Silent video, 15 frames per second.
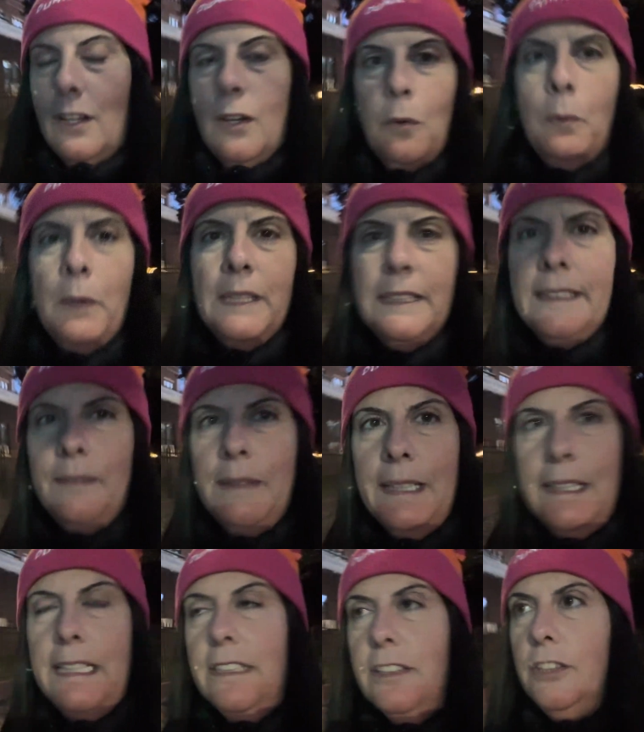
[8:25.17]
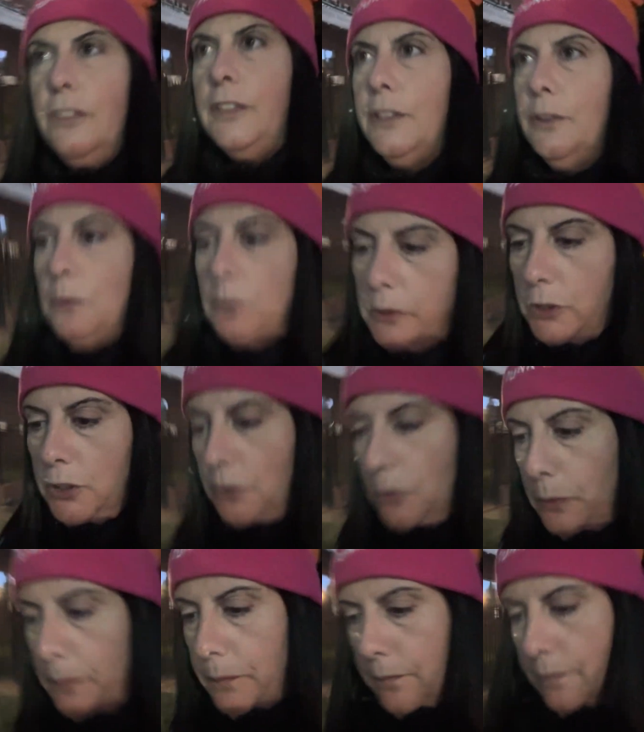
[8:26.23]
What are some of the things you do
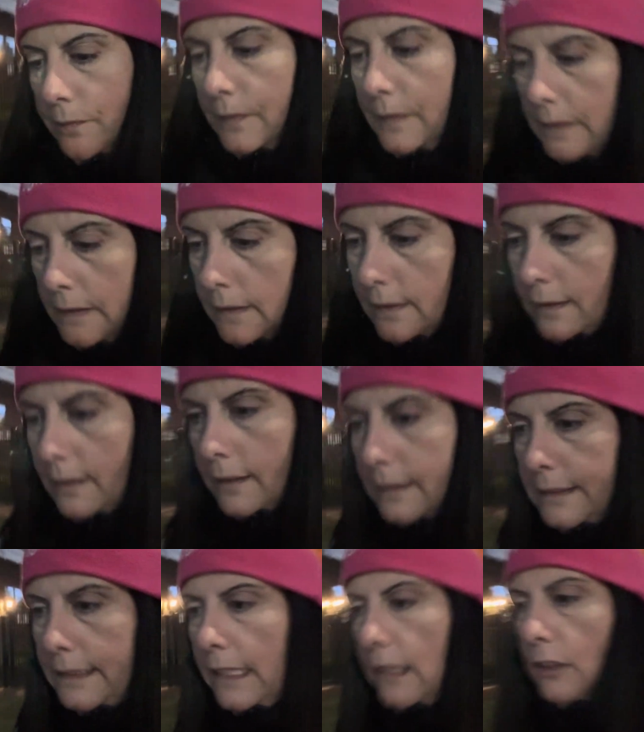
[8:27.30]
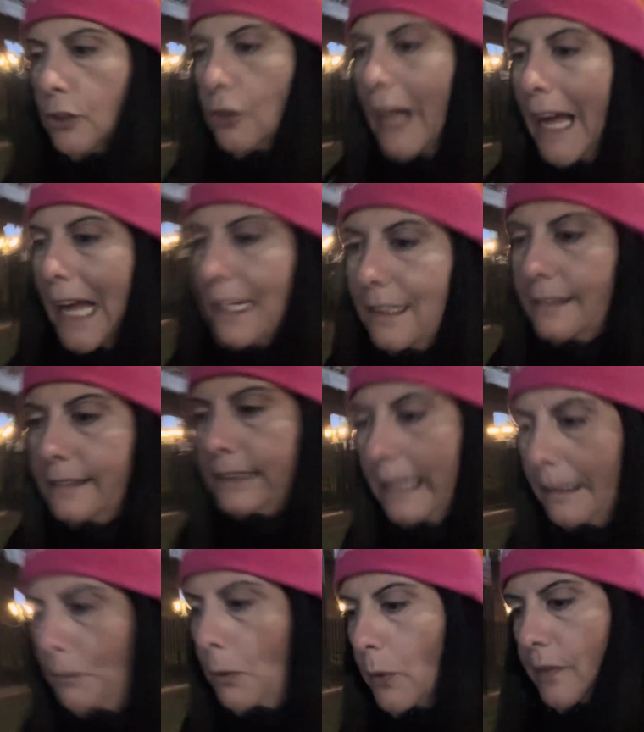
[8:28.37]
to stay on track, stay
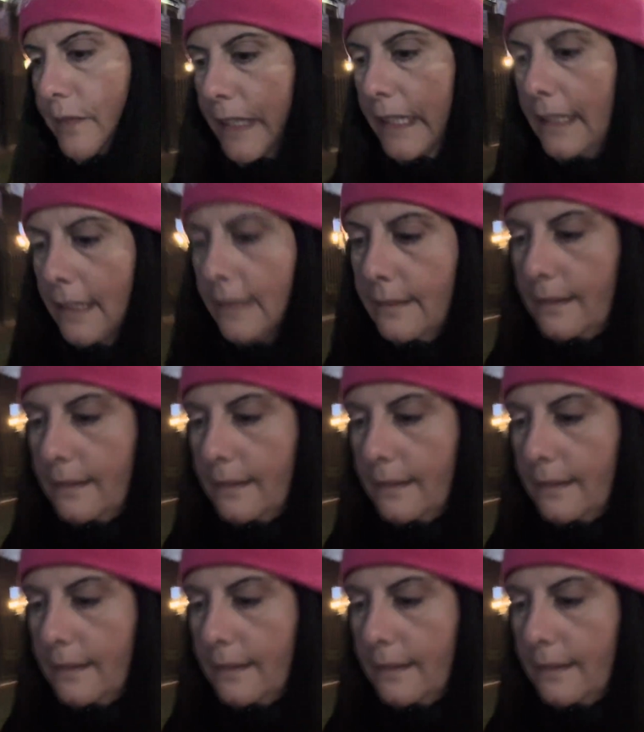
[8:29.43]
motivated,